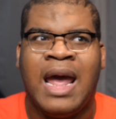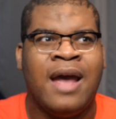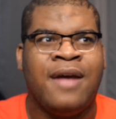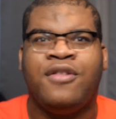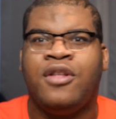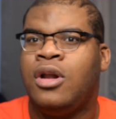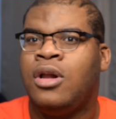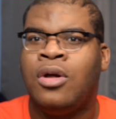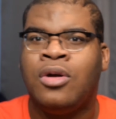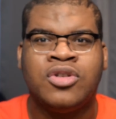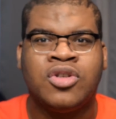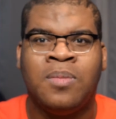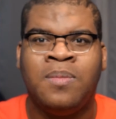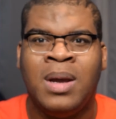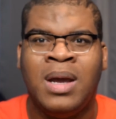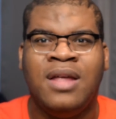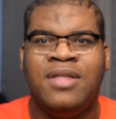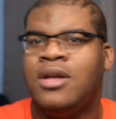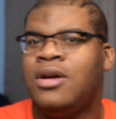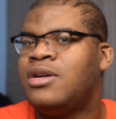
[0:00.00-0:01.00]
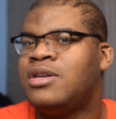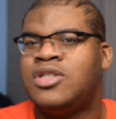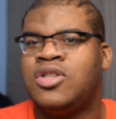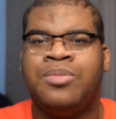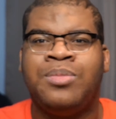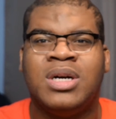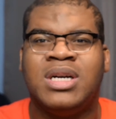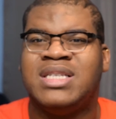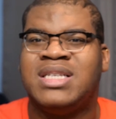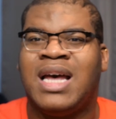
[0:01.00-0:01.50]
After the clothes are made, there is no
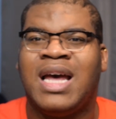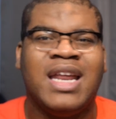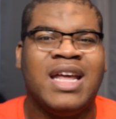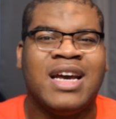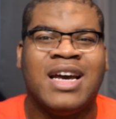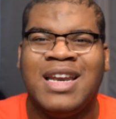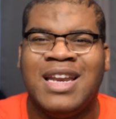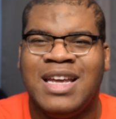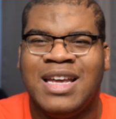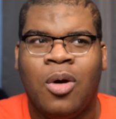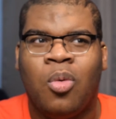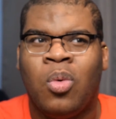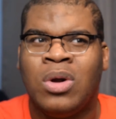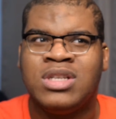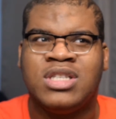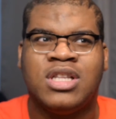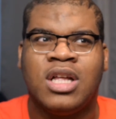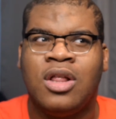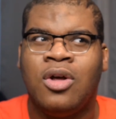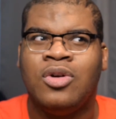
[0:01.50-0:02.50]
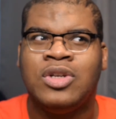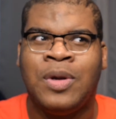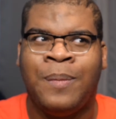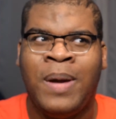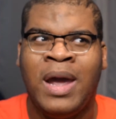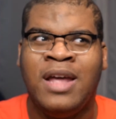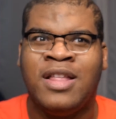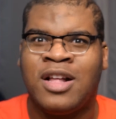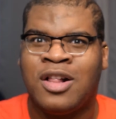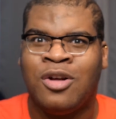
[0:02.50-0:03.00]
more designing, honey. Once the clothes are
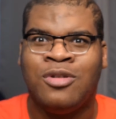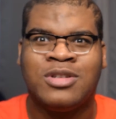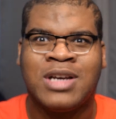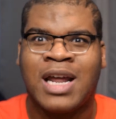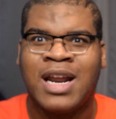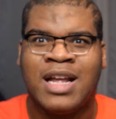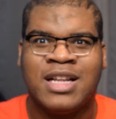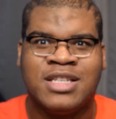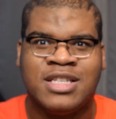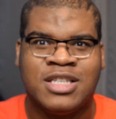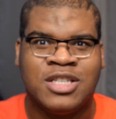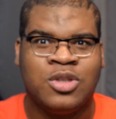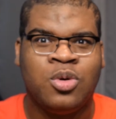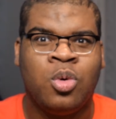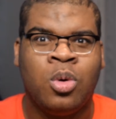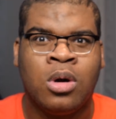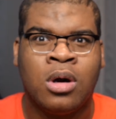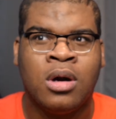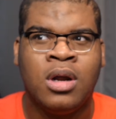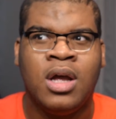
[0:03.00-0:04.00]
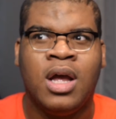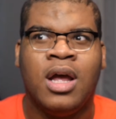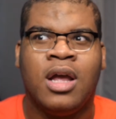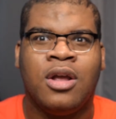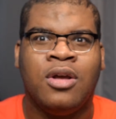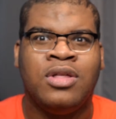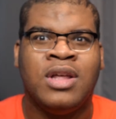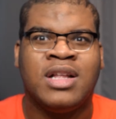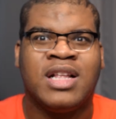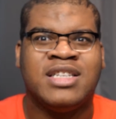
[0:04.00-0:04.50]
made, the clothes got to get to the store.
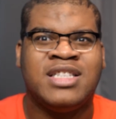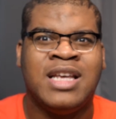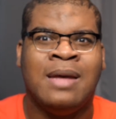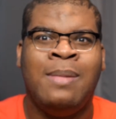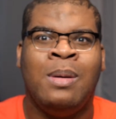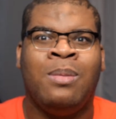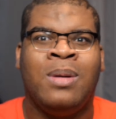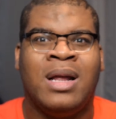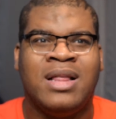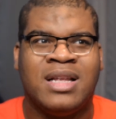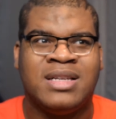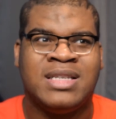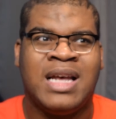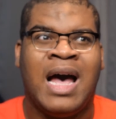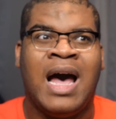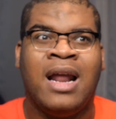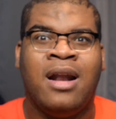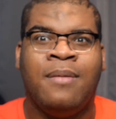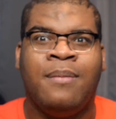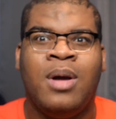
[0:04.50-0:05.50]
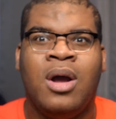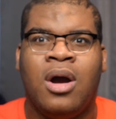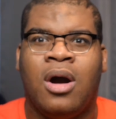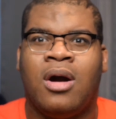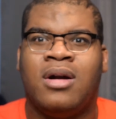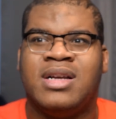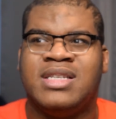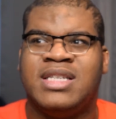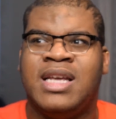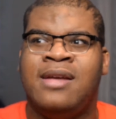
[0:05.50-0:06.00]
You think the same people that design them
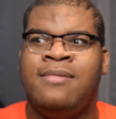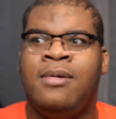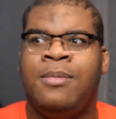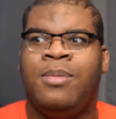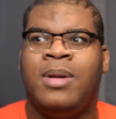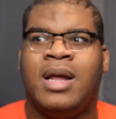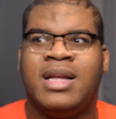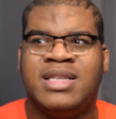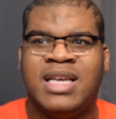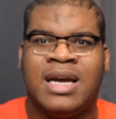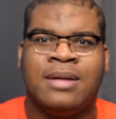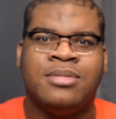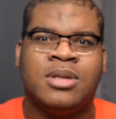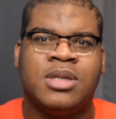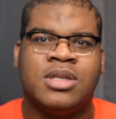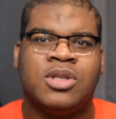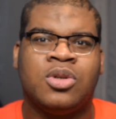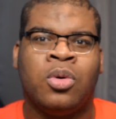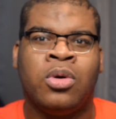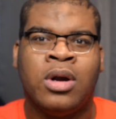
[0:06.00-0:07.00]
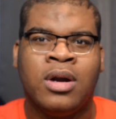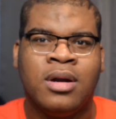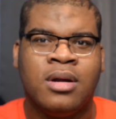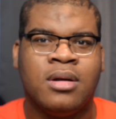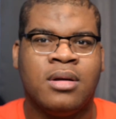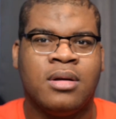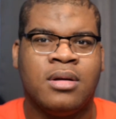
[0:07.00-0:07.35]
are the same people that take them to the store?